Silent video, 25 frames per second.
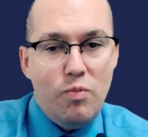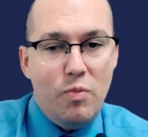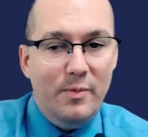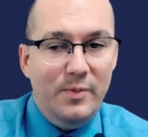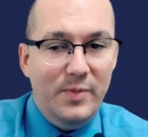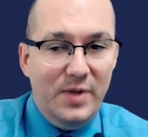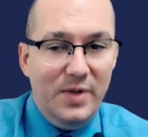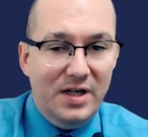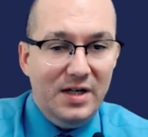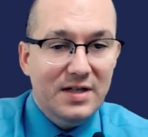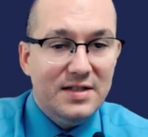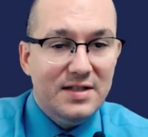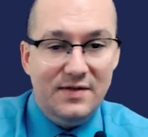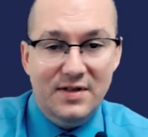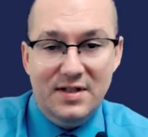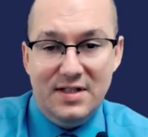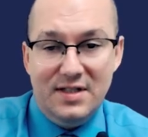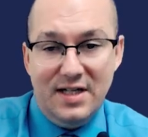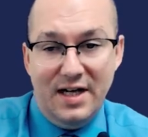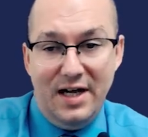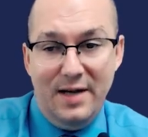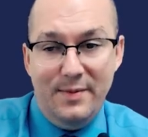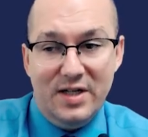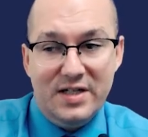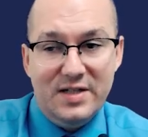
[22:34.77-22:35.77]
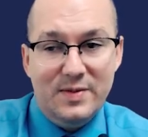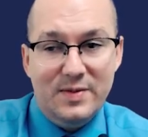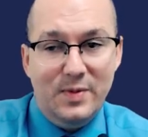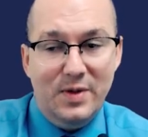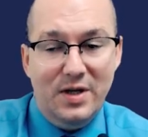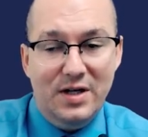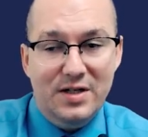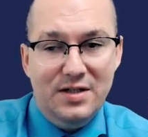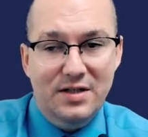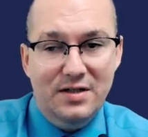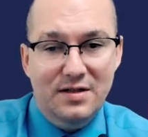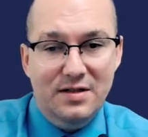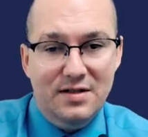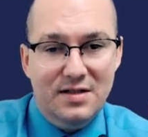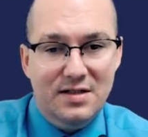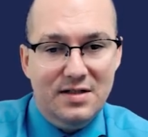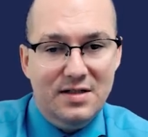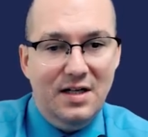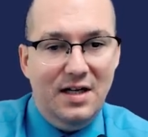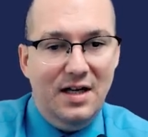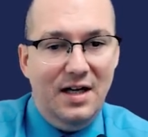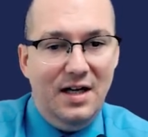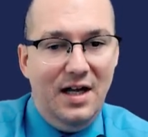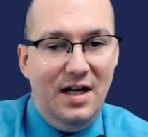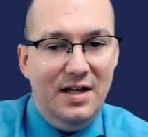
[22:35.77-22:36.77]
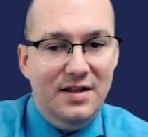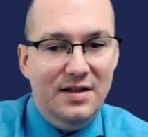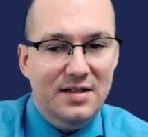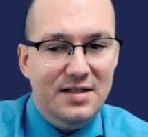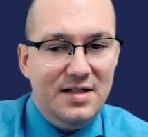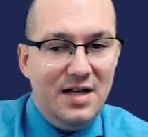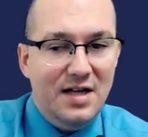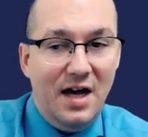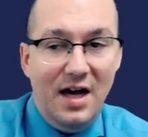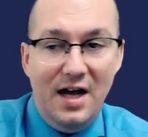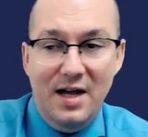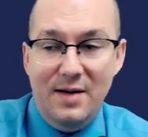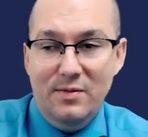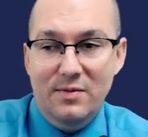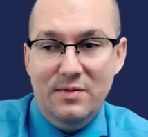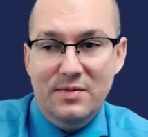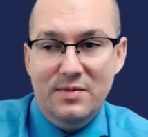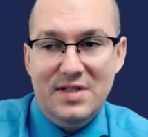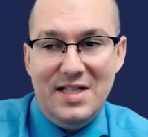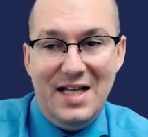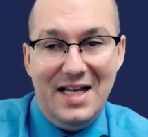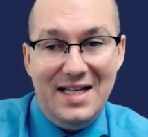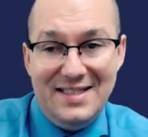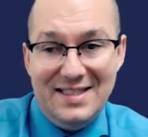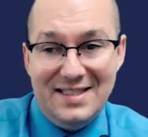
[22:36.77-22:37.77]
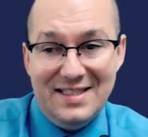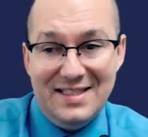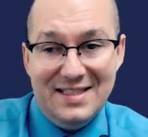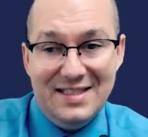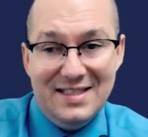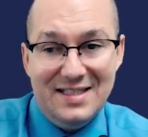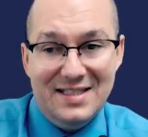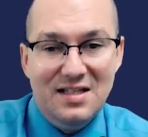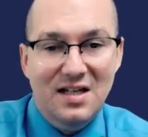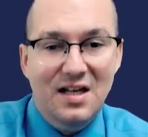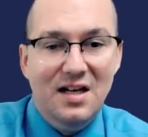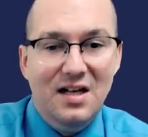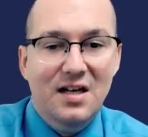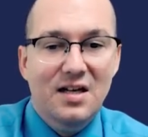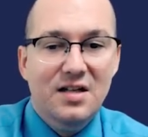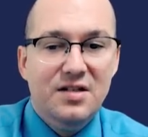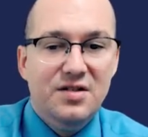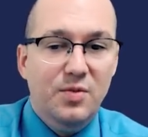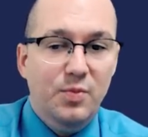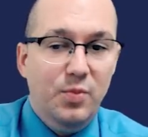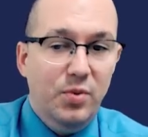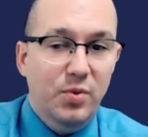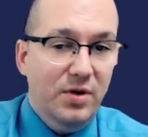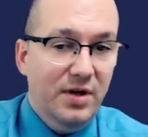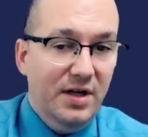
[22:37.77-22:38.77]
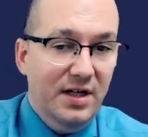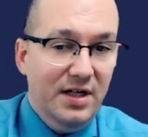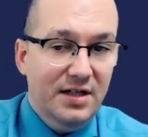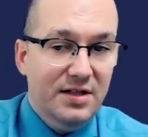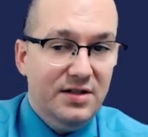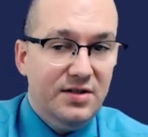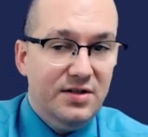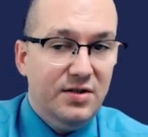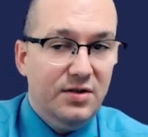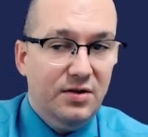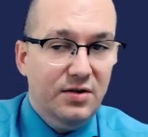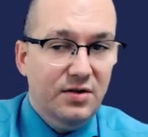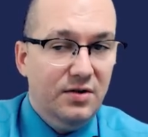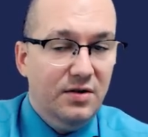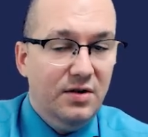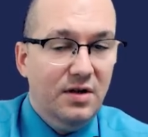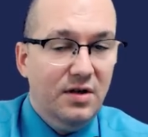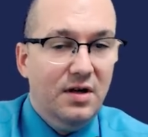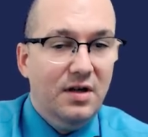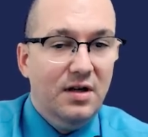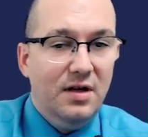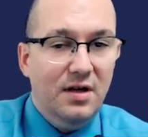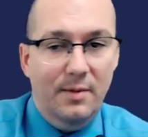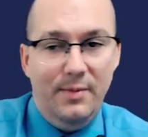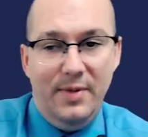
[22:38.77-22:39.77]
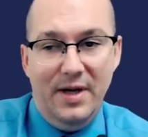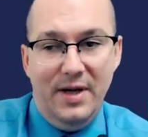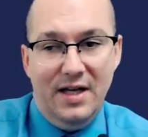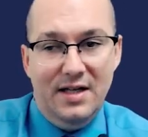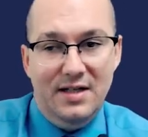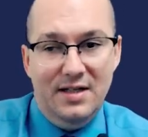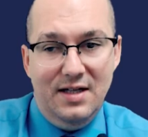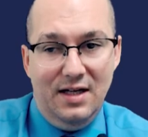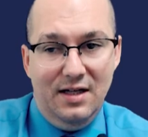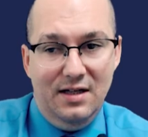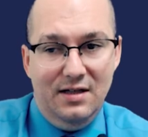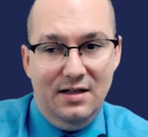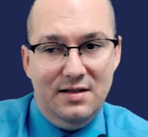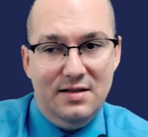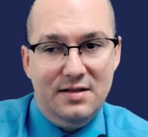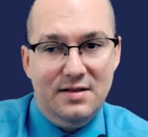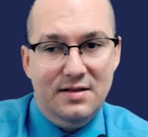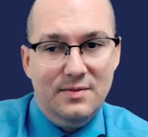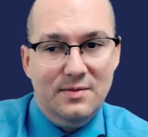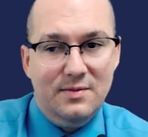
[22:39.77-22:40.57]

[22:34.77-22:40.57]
because of the time expressions and the time tenses to put it into a band 8.